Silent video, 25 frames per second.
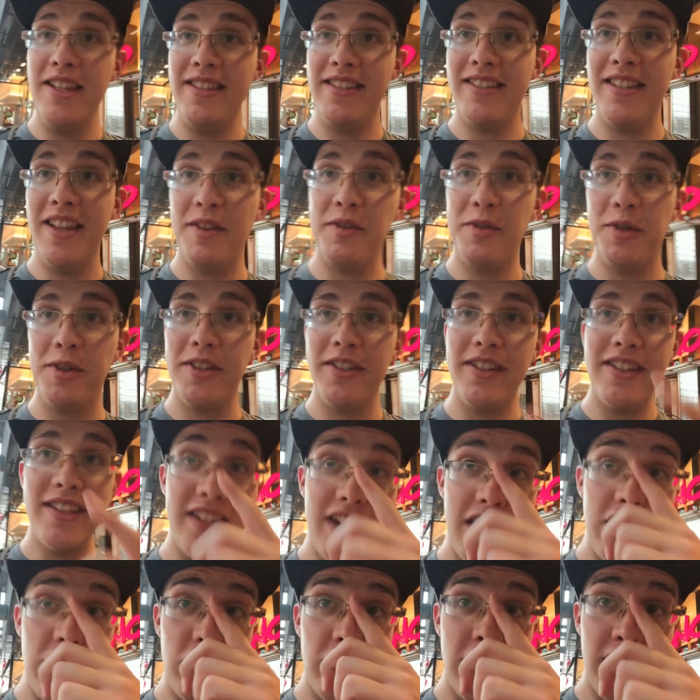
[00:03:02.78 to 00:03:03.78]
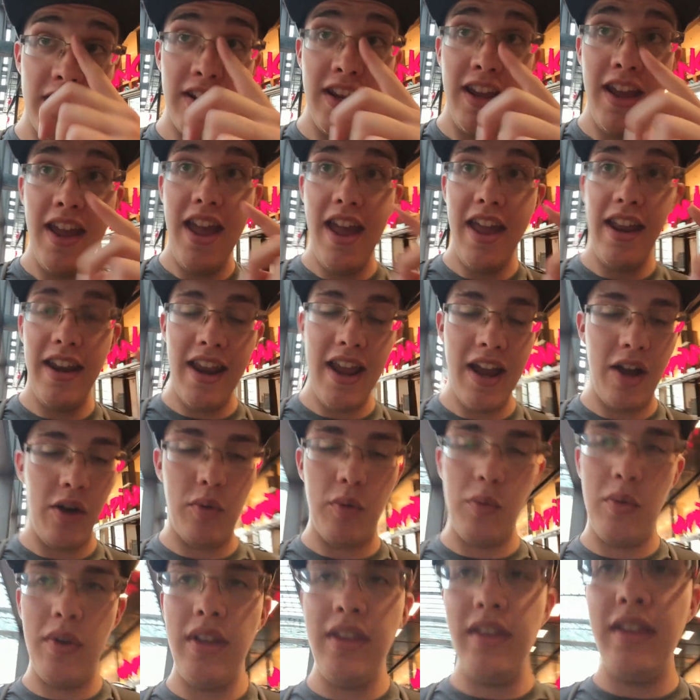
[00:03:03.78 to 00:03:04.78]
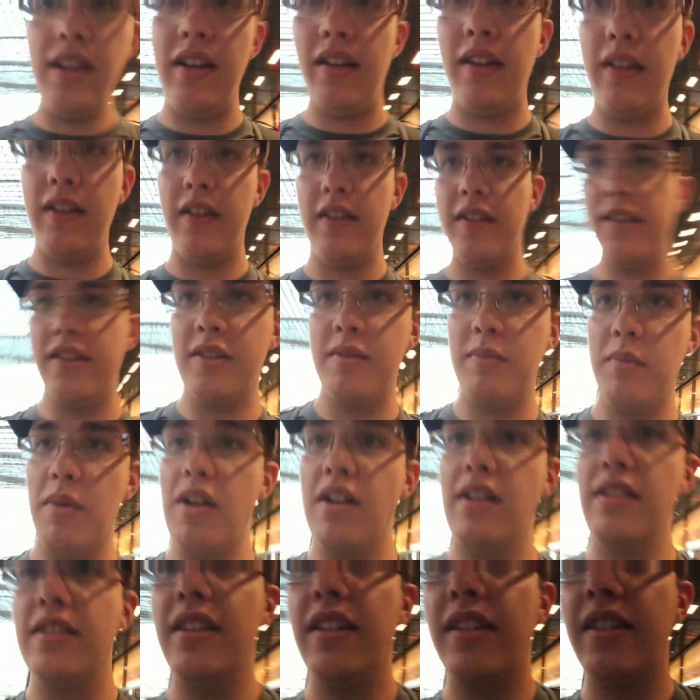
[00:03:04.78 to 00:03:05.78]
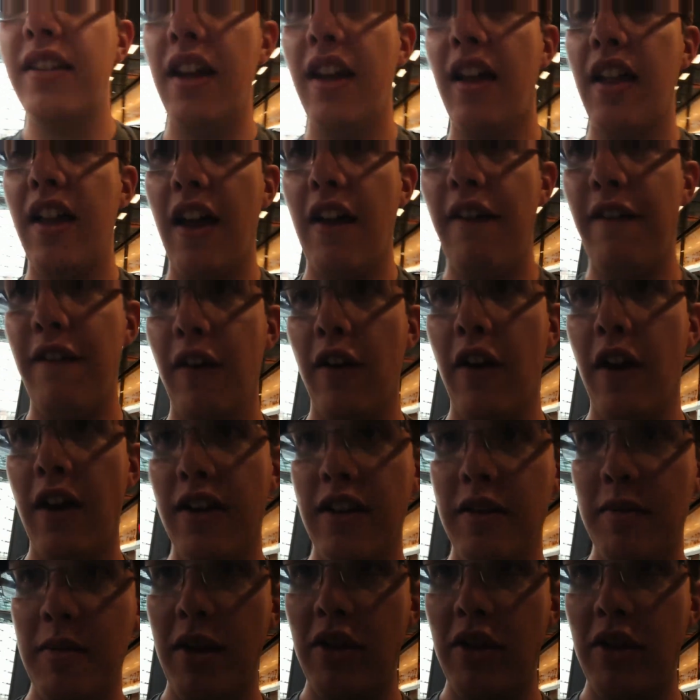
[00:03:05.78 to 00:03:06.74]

Central Station. Now, one little small detail I forgot to